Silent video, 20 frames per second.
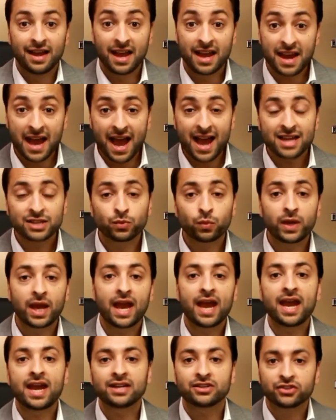And as we
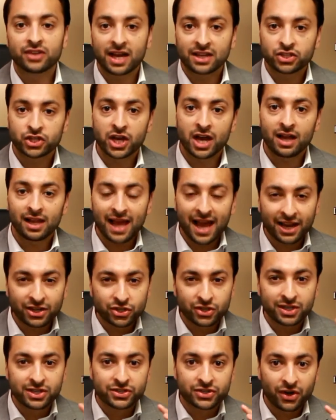age, that gel
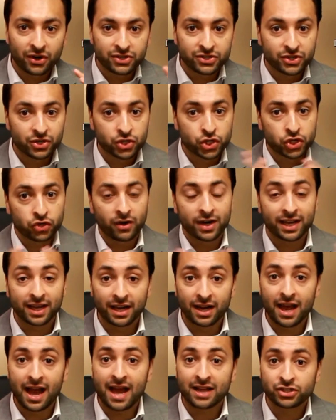actually starts to shrink.
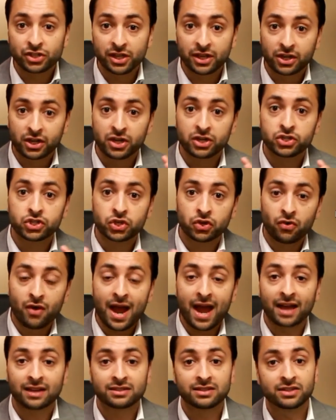It actually
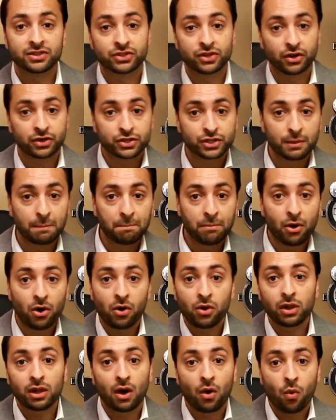contracts and starts to
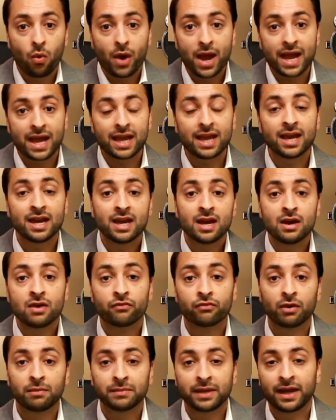pull away
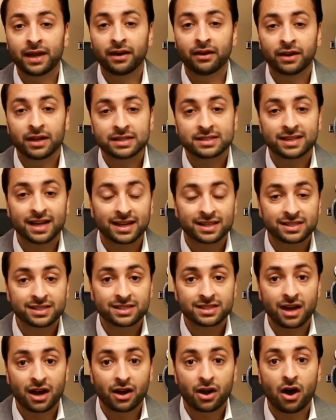from the areas that it's
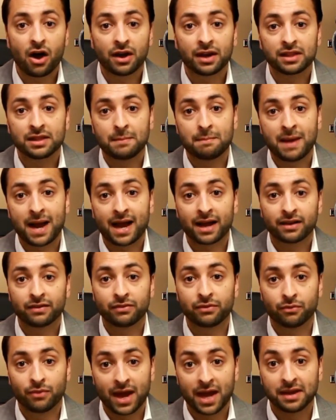stuck on in the back
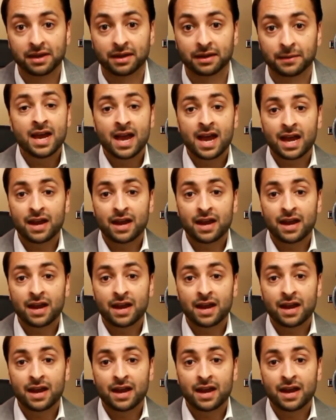of the retina.